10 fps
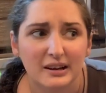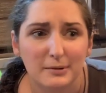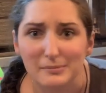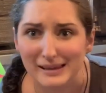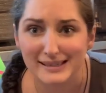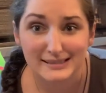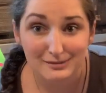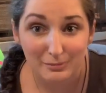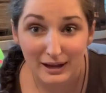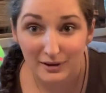
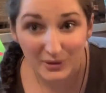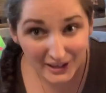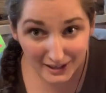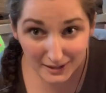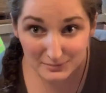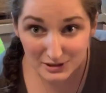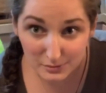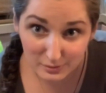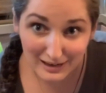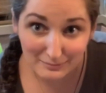amazed by when it comes to
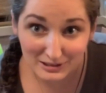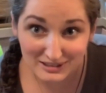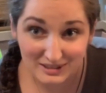primers,